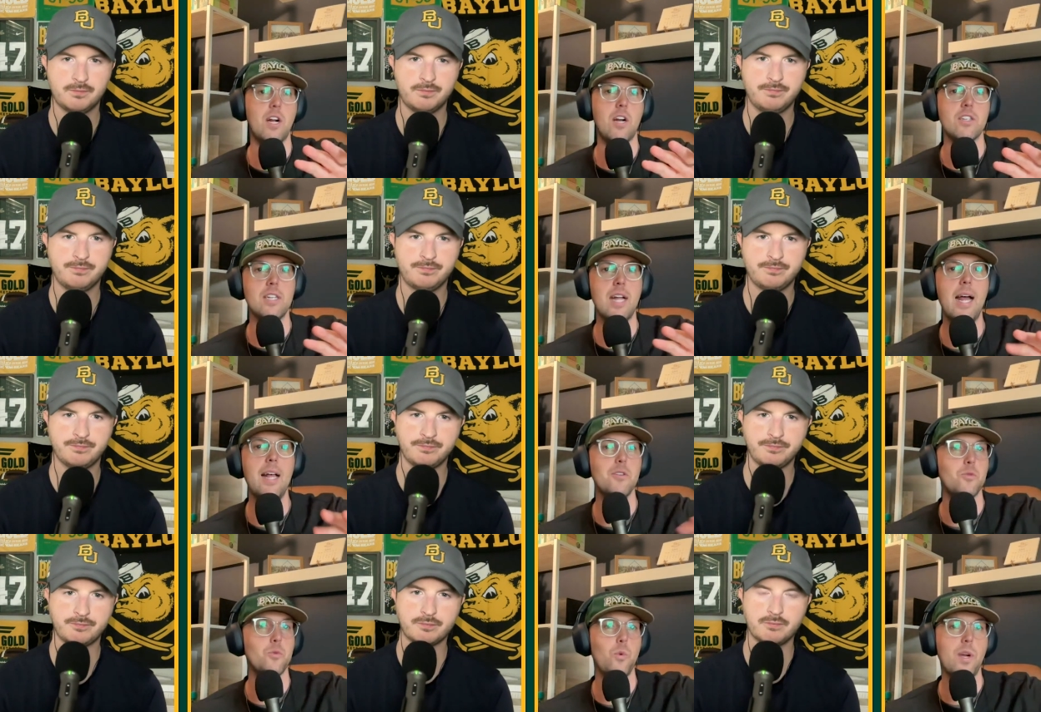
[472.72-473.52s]
Speaker 1: our style
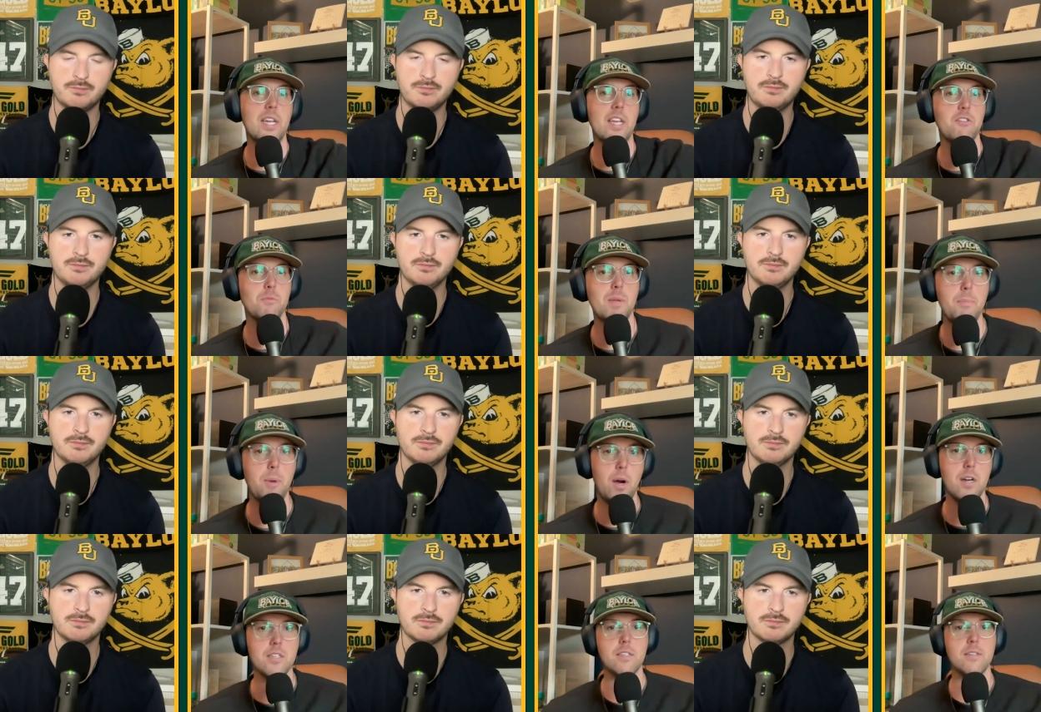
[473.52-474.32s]
is what gives me
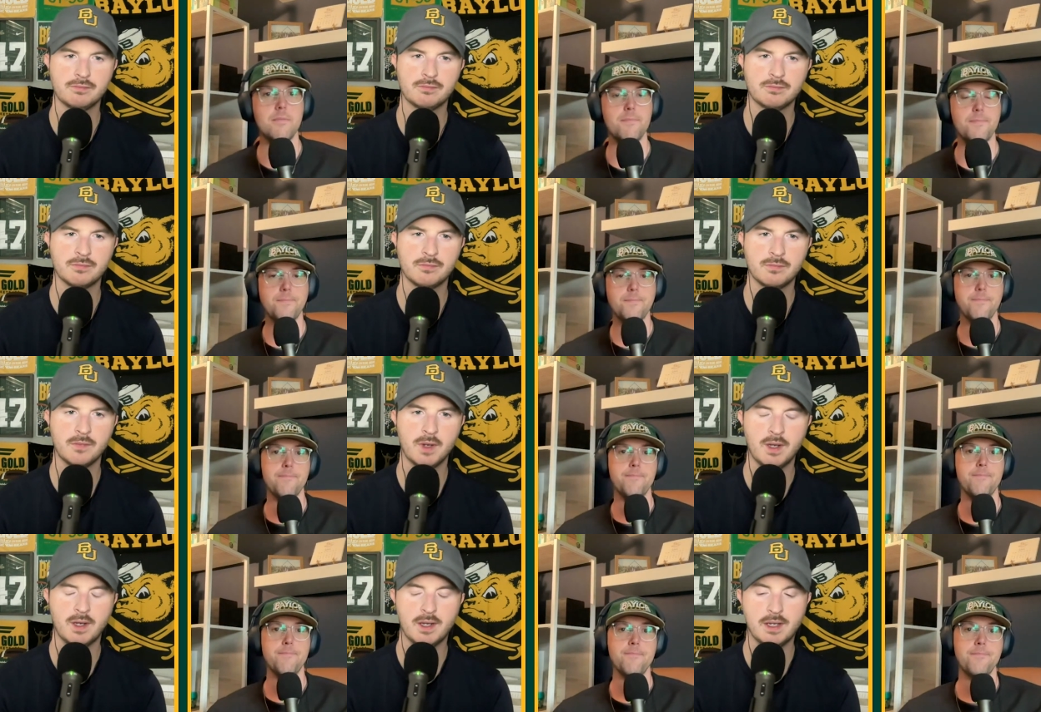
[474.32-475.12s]
pause.
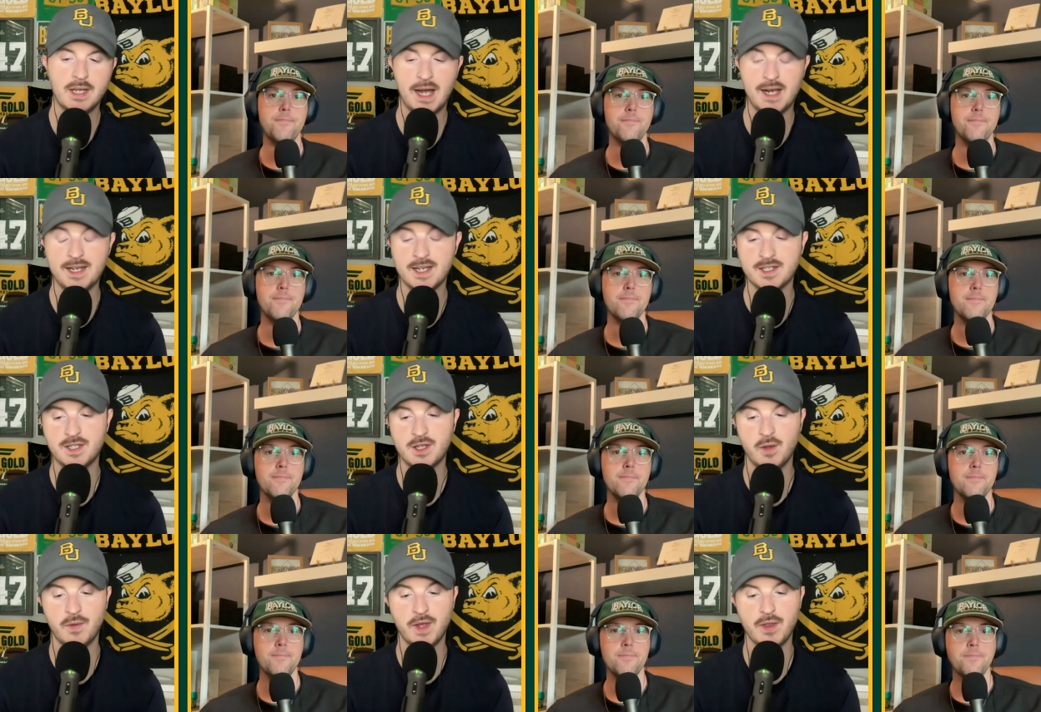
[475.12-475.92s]
Speaker 2: Yeah, I guess
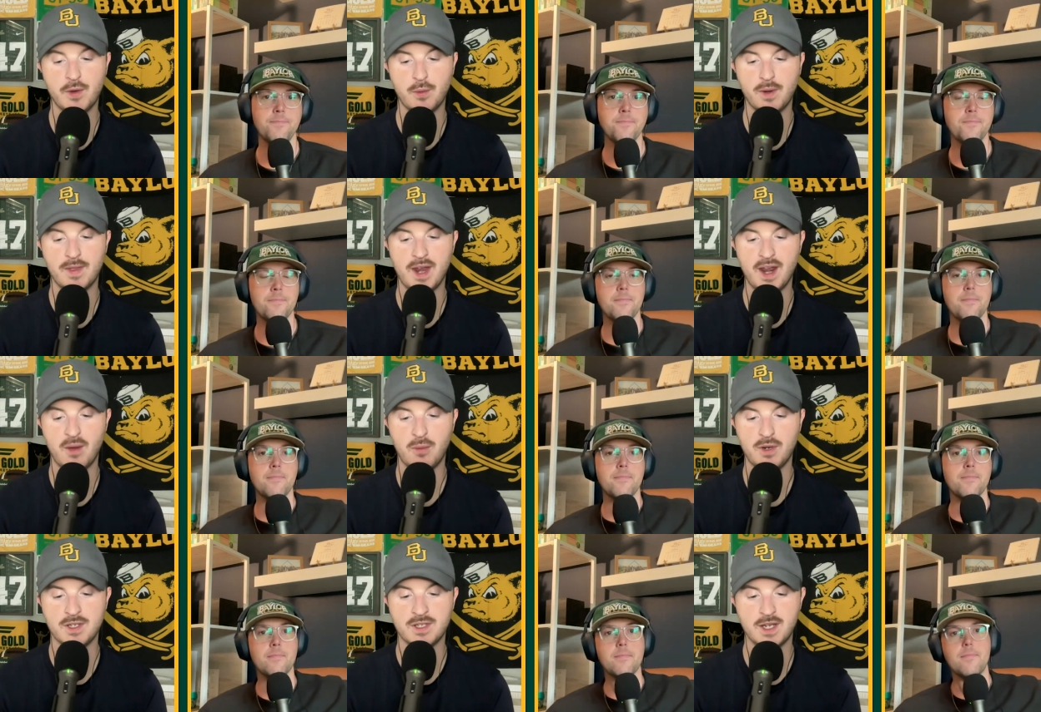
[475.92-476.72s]
the only other one that I
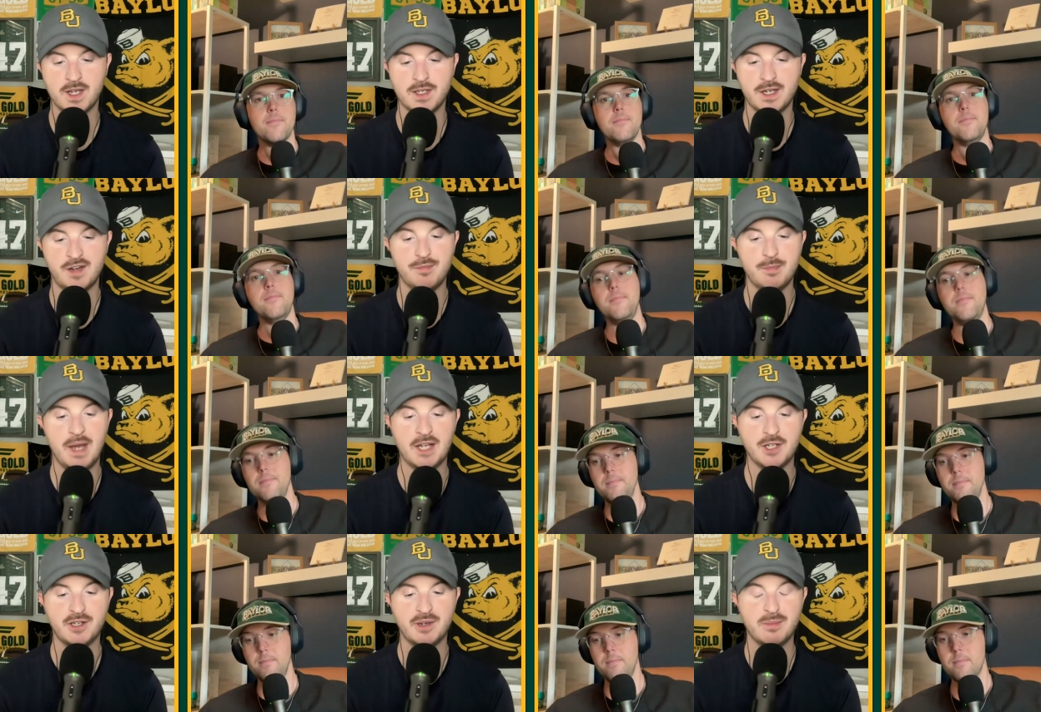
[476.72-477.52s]
would have said tough
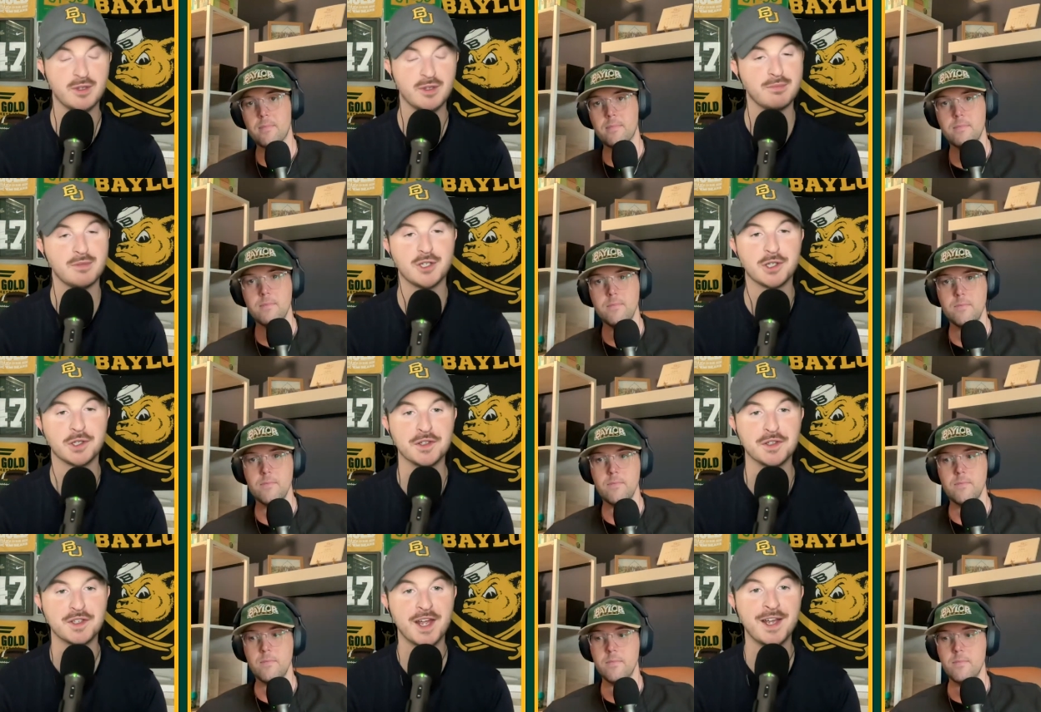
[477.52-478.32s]
matchup is
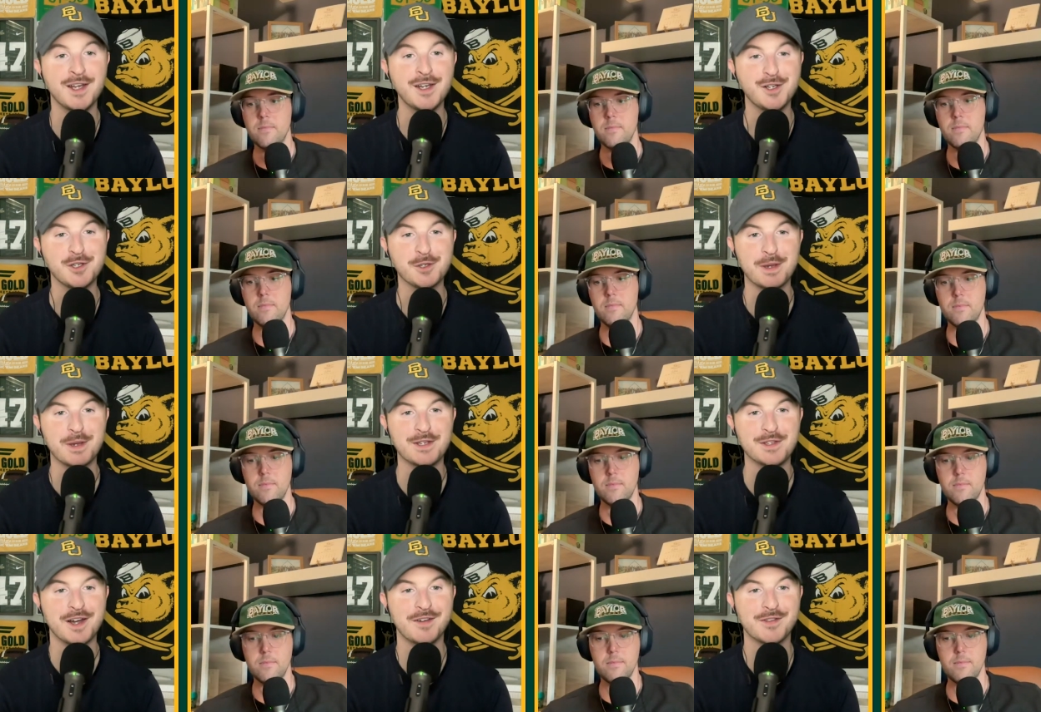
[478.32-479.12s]
Michigan State, just
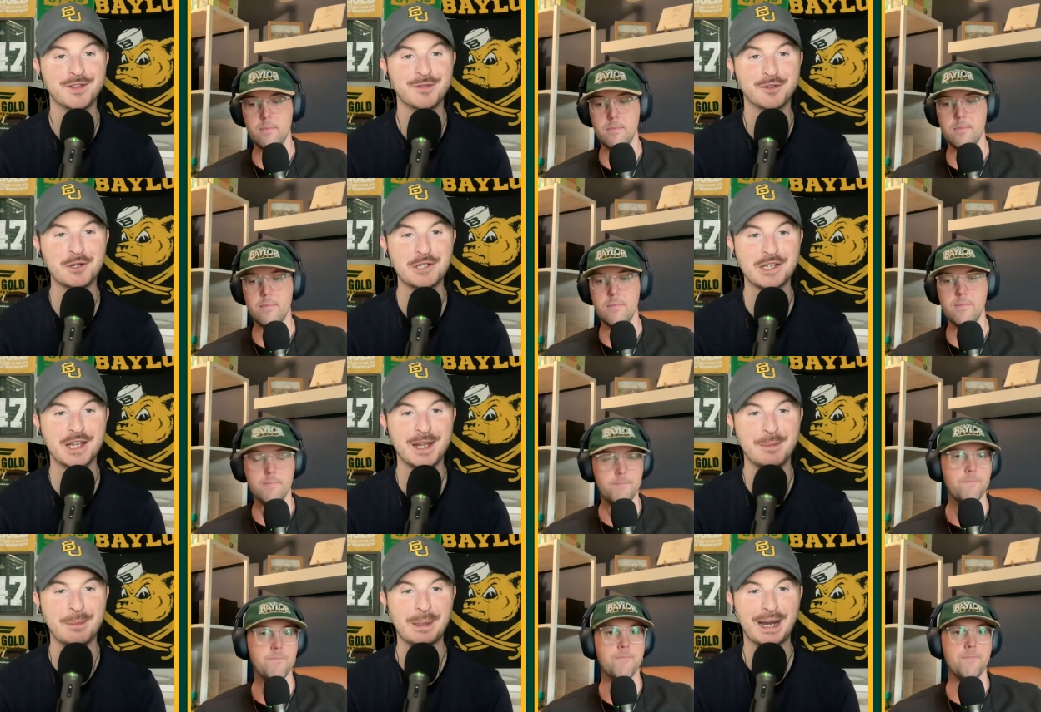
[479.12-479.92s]
based off the first
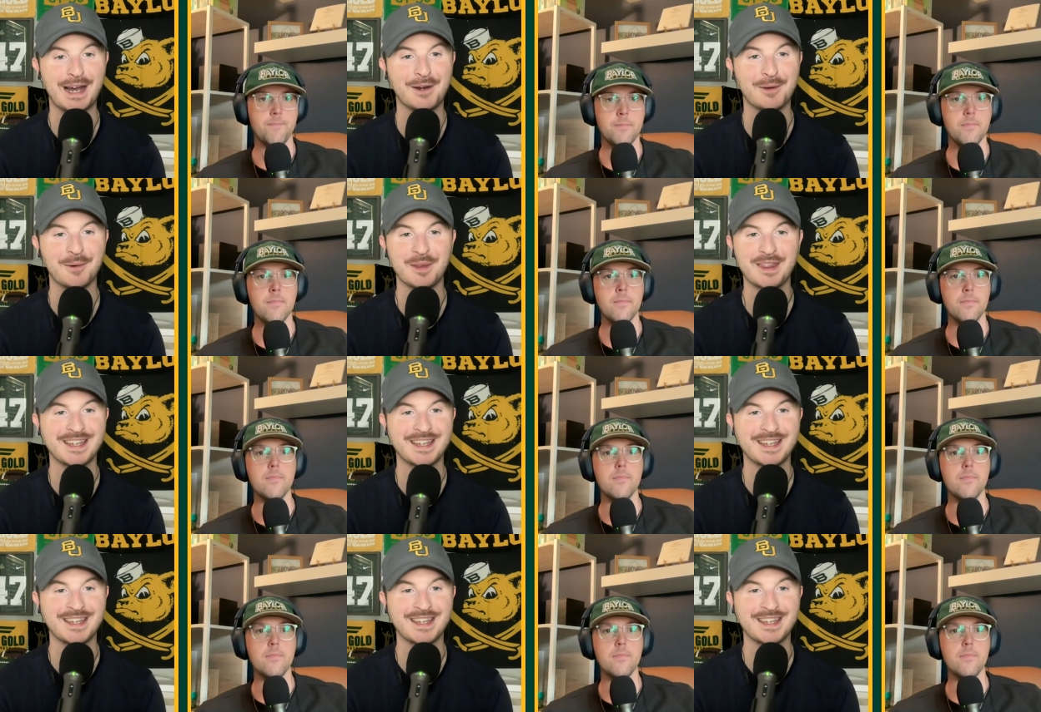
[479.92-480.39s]
game. But
Speaker 1: I don't